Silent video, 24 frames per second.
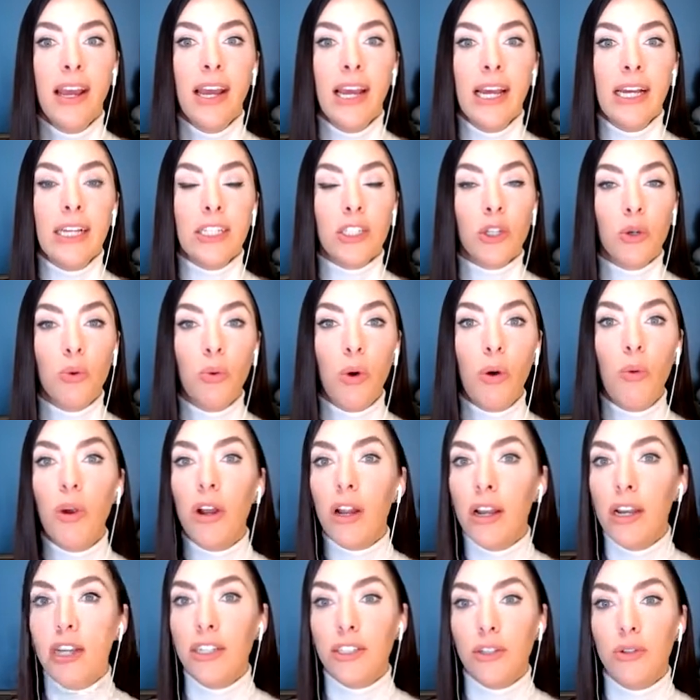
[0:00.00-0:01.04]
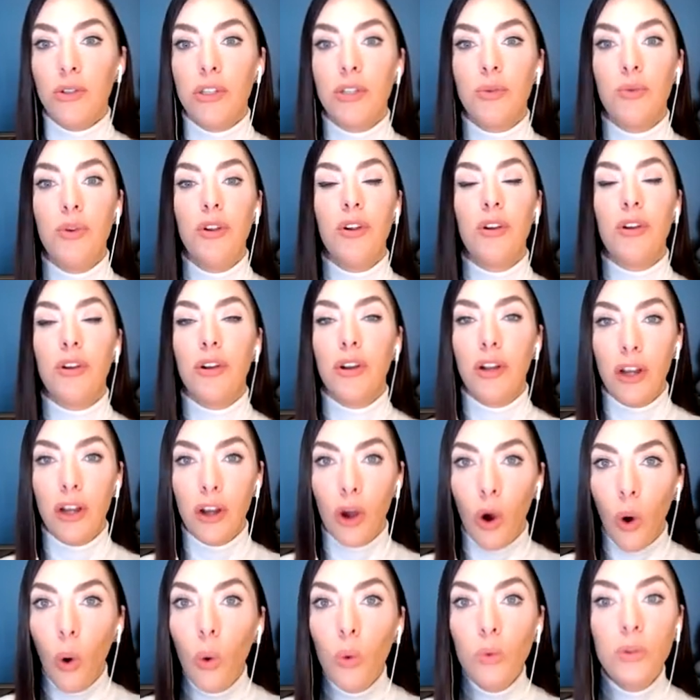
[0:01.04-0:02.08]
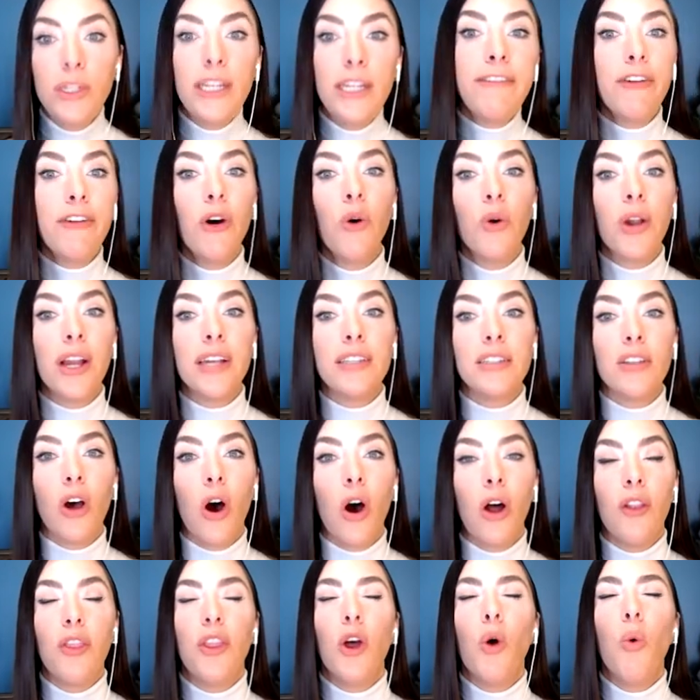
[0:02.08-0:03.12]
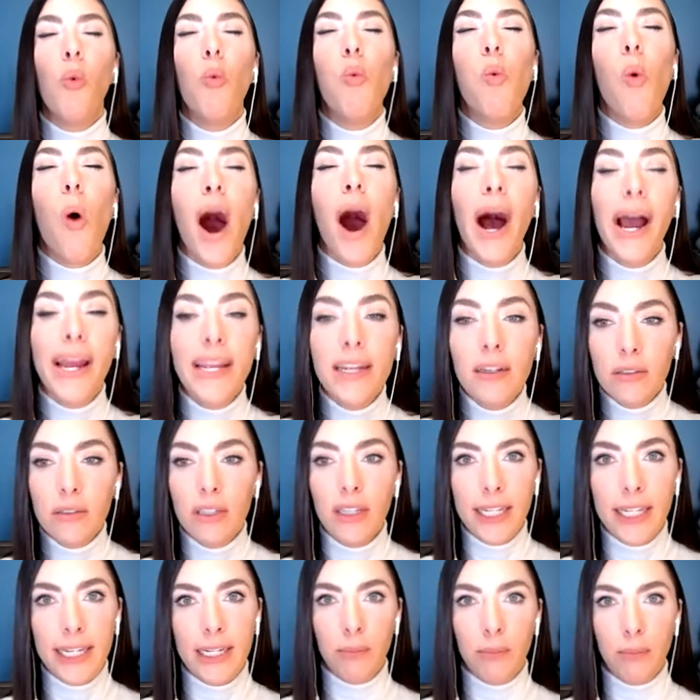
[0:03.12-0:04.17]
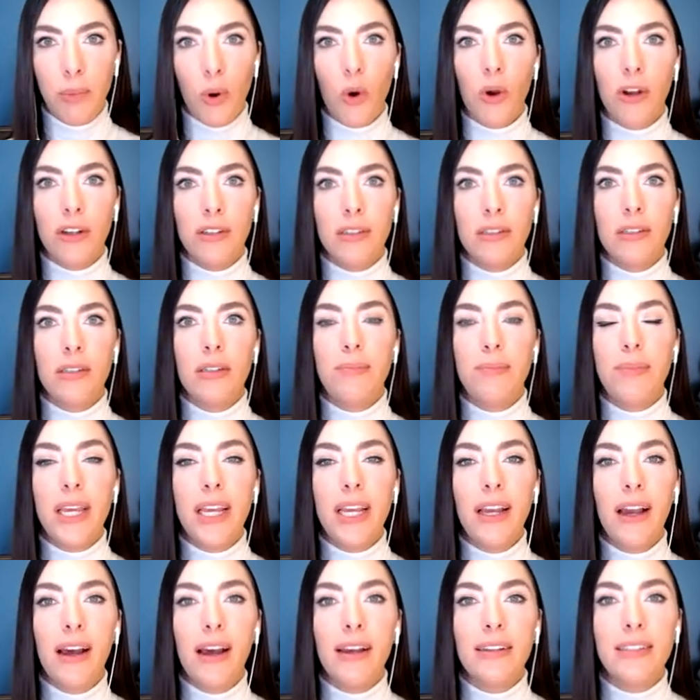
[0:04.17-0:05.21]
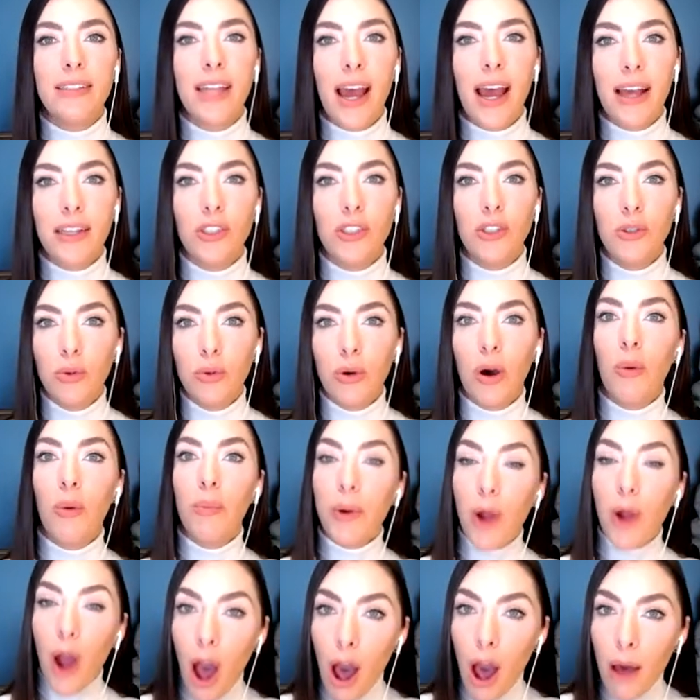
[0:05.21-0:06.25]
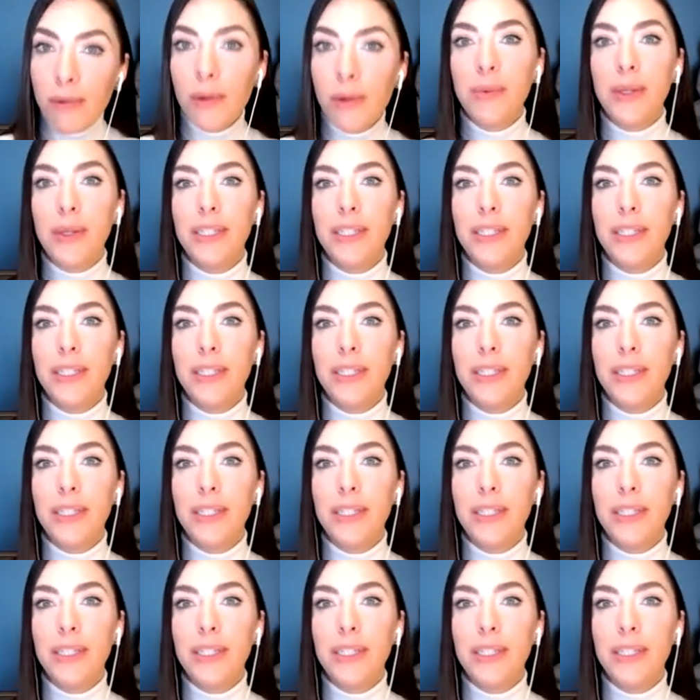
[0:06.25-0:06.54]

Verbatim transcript: So what we're gonna do is we're gonna only focus on the wildly important, because as you all probably